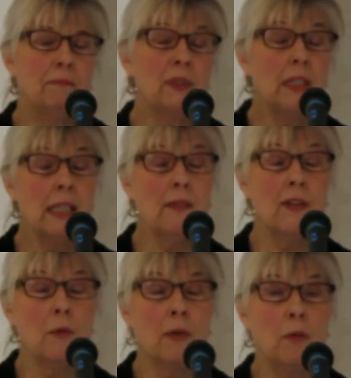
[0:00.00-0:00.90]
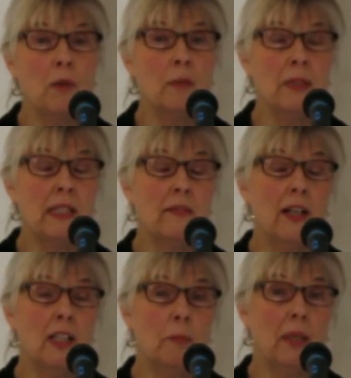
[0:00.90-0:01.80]
believe that we will be
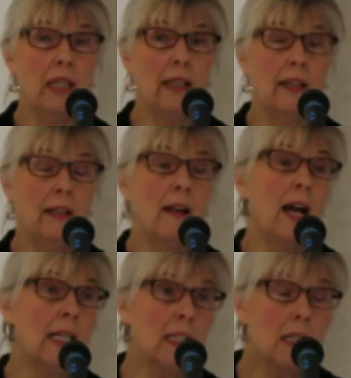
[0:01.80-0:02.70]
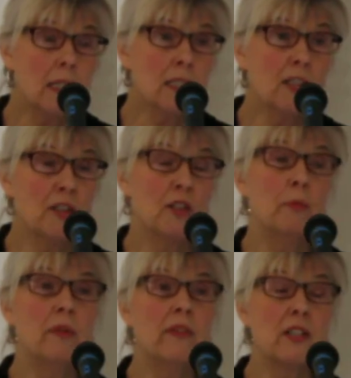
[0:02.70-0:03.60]
developing guidelines on
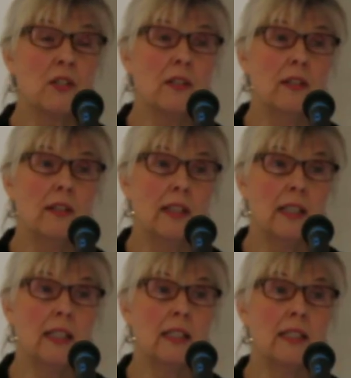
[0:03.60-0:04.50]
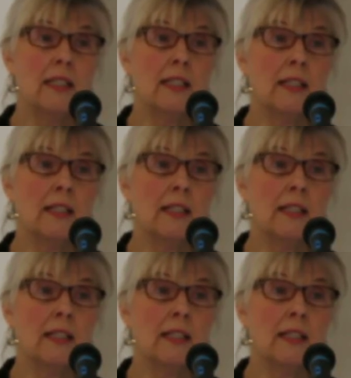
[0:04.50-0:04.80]
supervision and